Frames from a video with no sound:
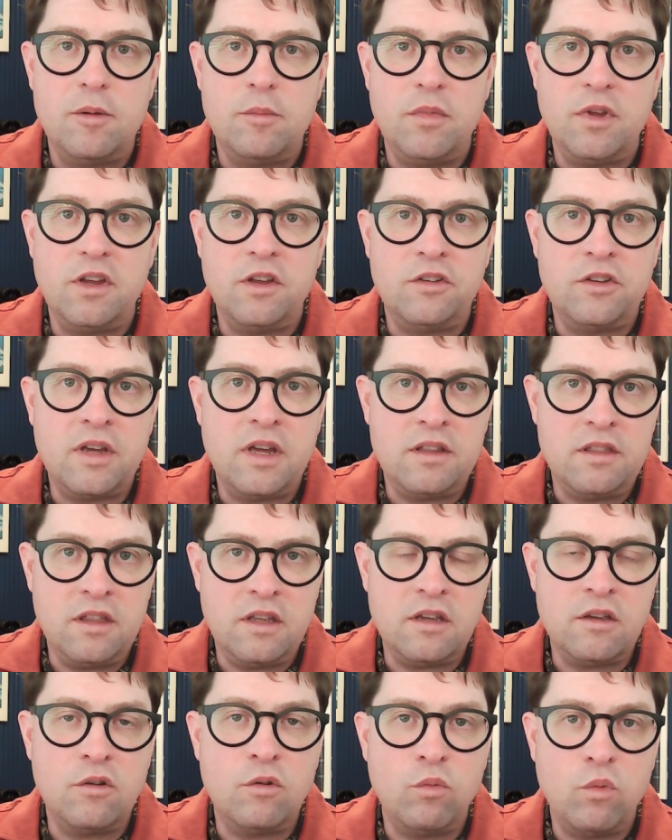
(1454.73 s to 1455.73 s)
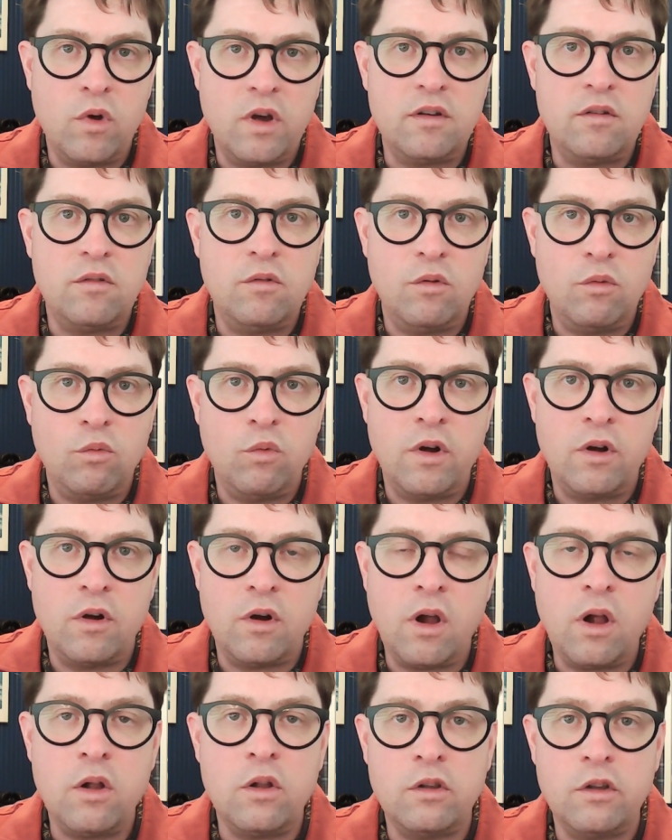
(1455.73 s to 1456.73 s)
because I think what we're
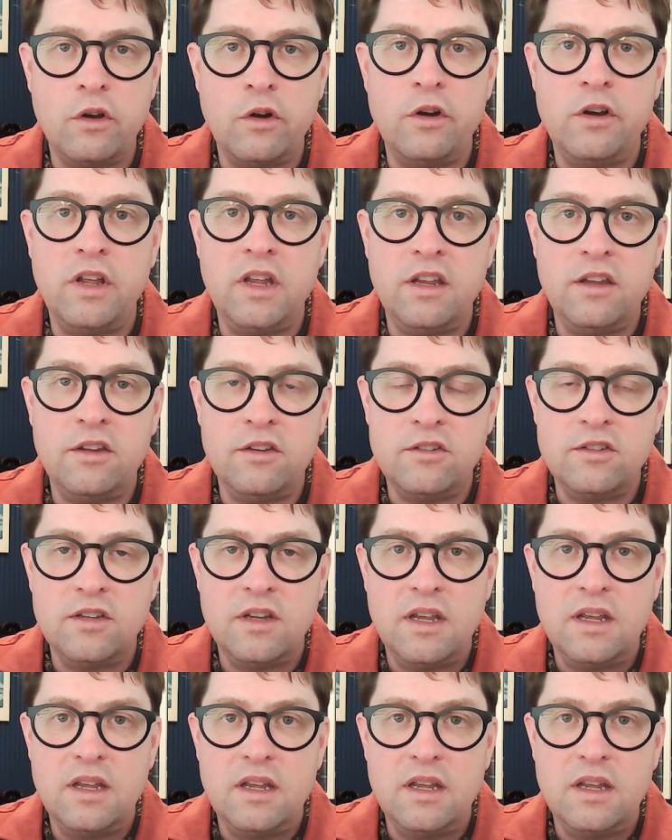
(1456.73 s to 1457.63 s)
all learning is